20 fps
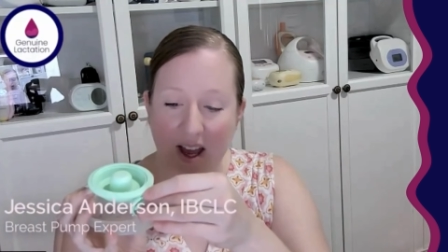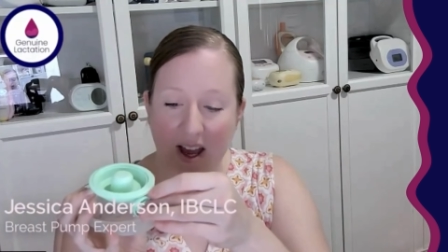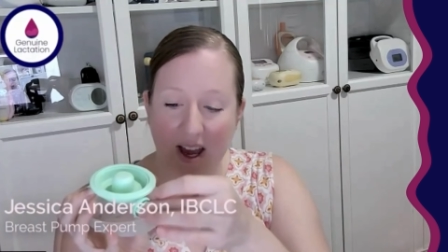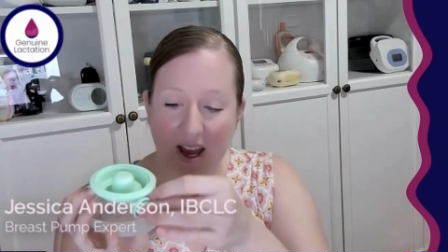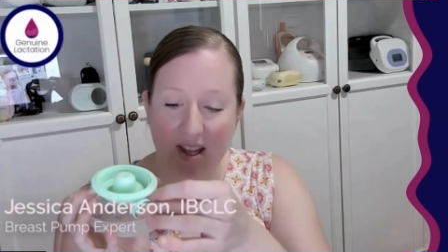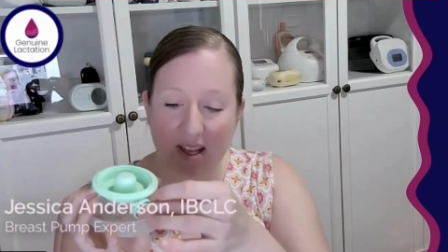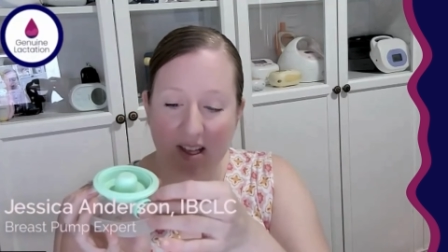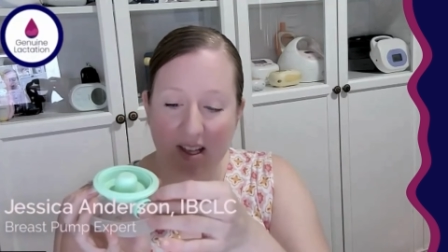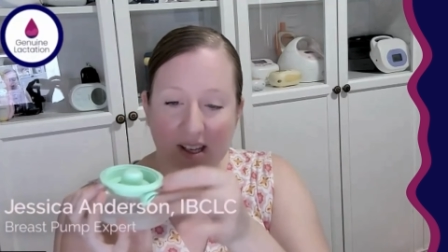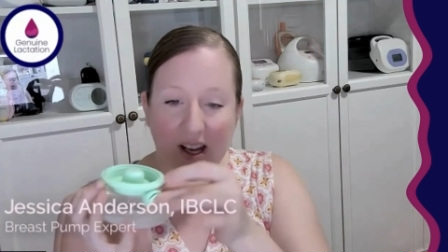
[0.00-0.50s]

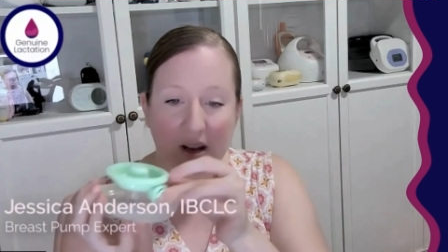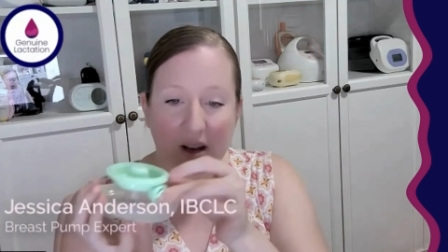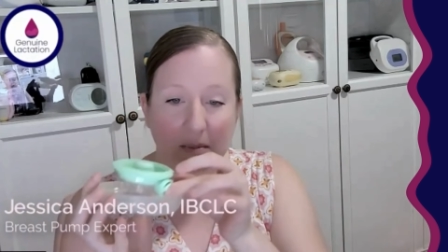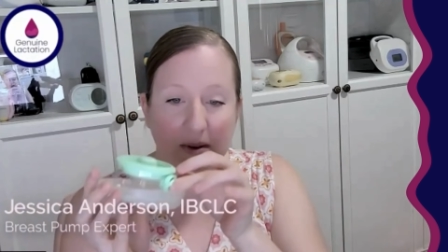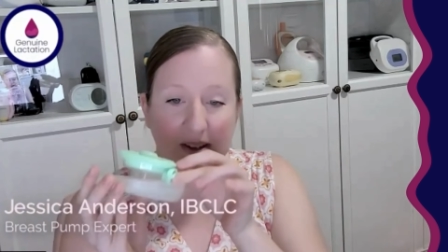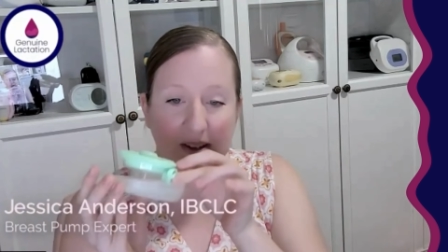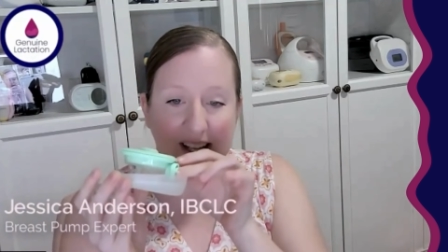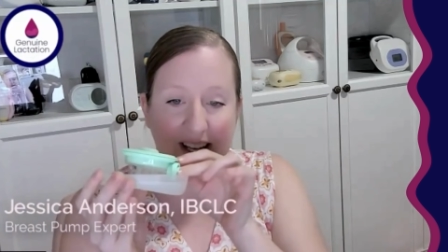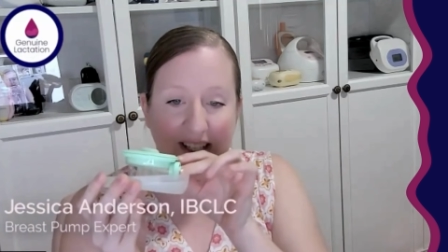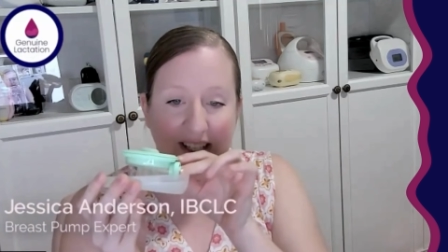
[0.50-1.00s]
and this
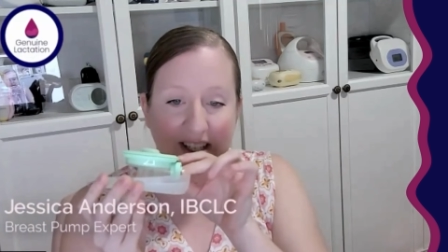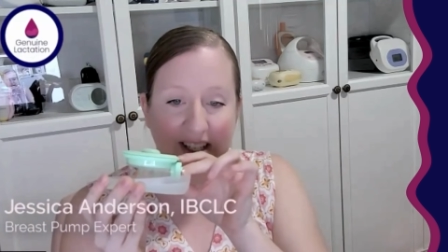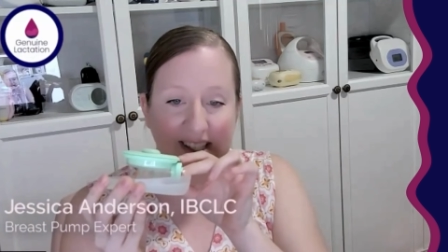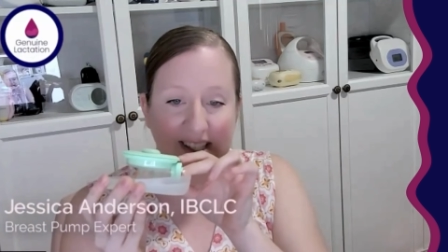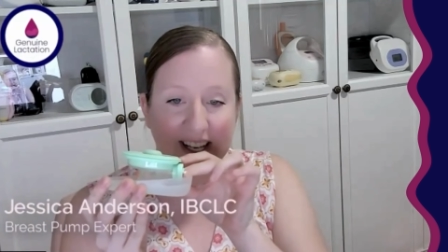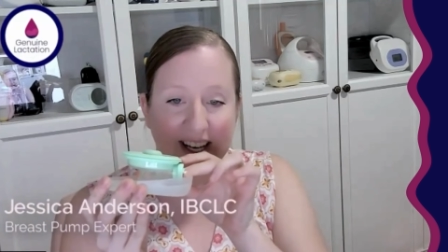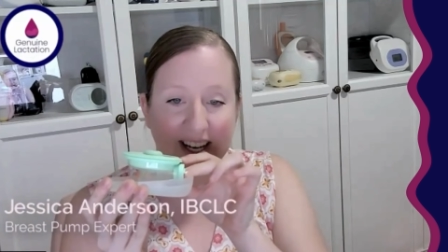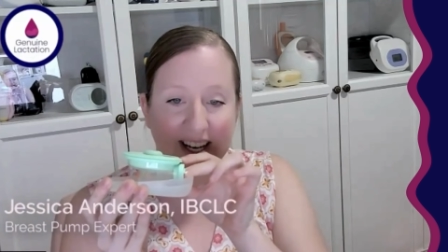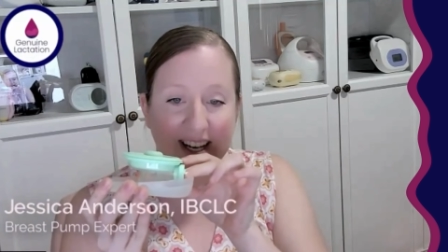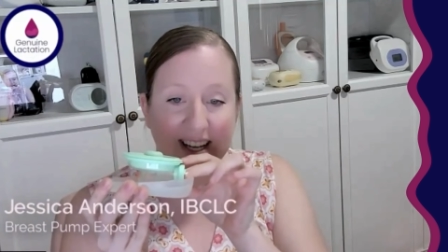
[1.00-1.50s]
duckbill is actually
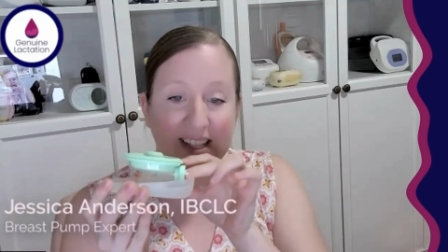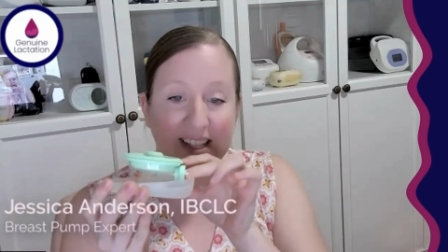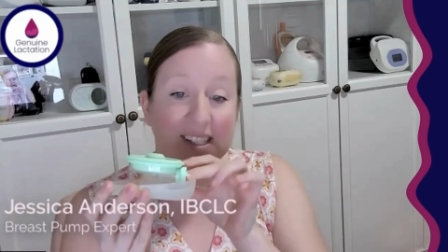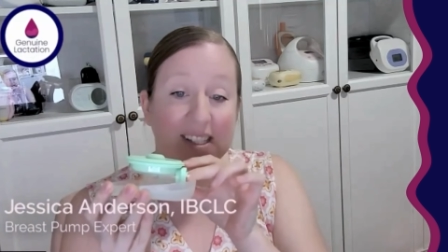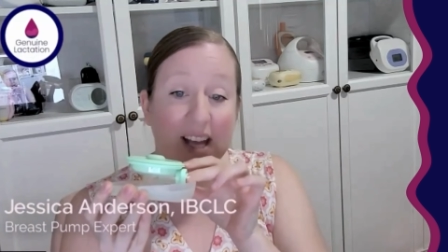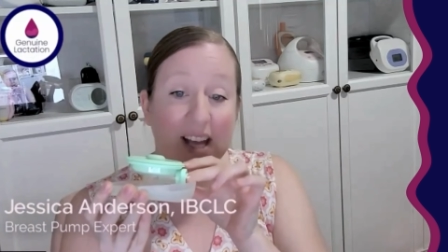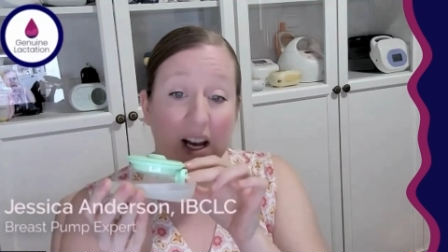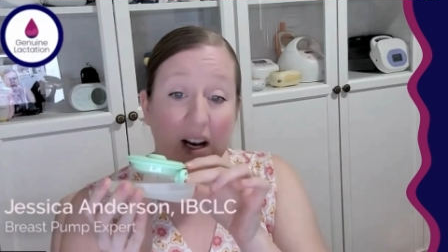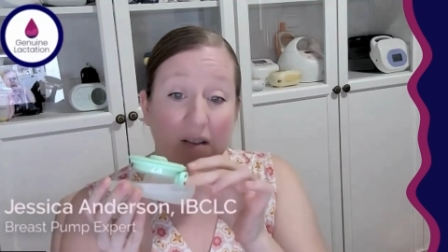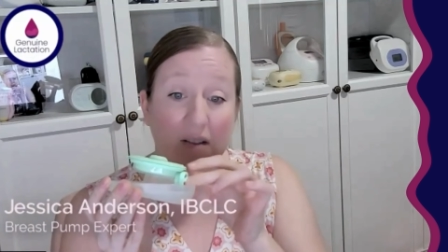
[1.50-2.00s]
sitting
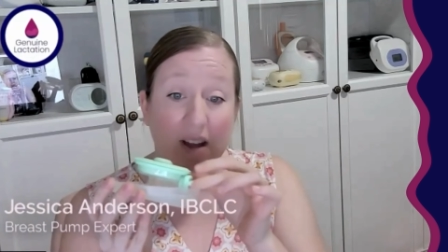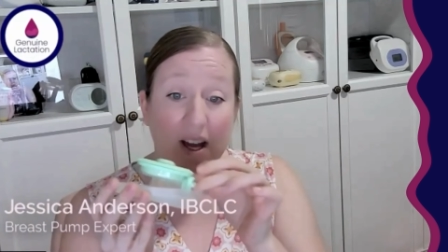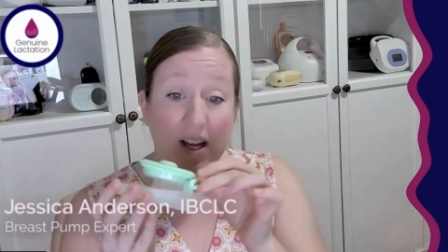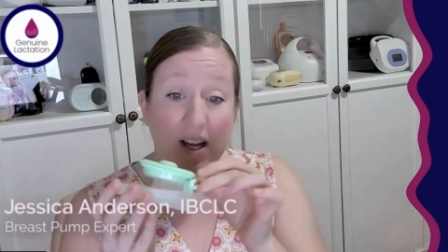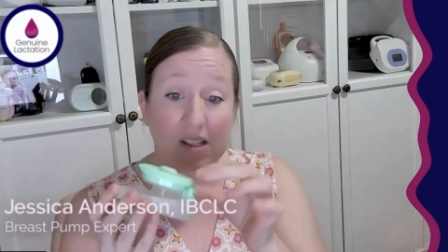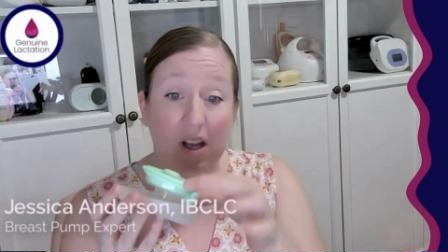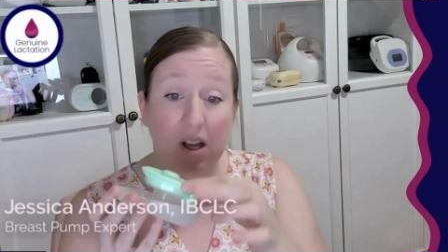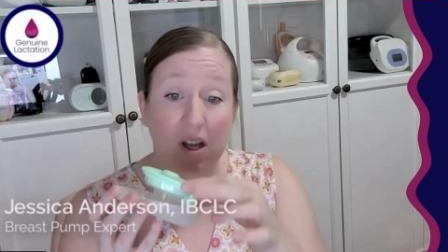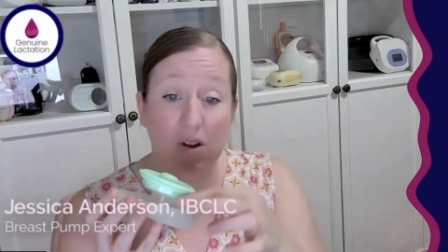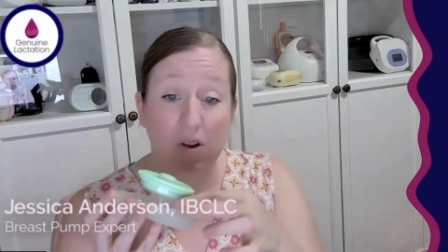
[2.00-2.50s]
inside of
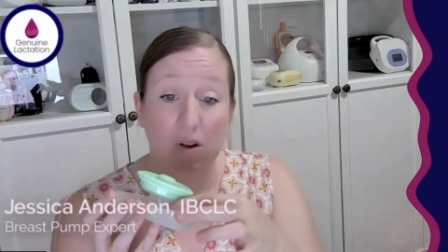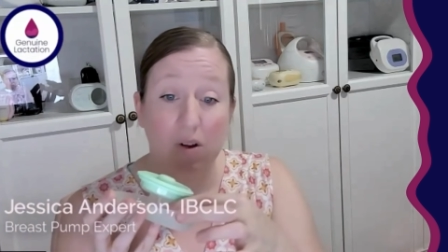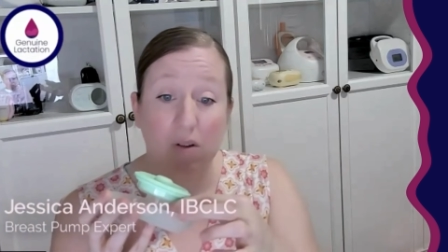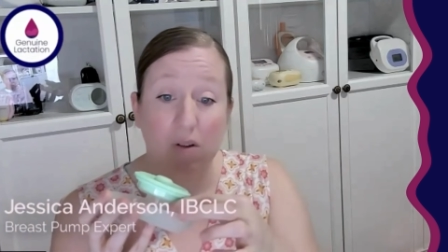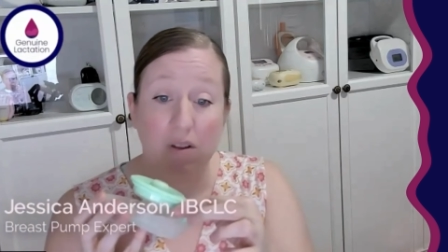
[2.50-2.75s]
that tunnel.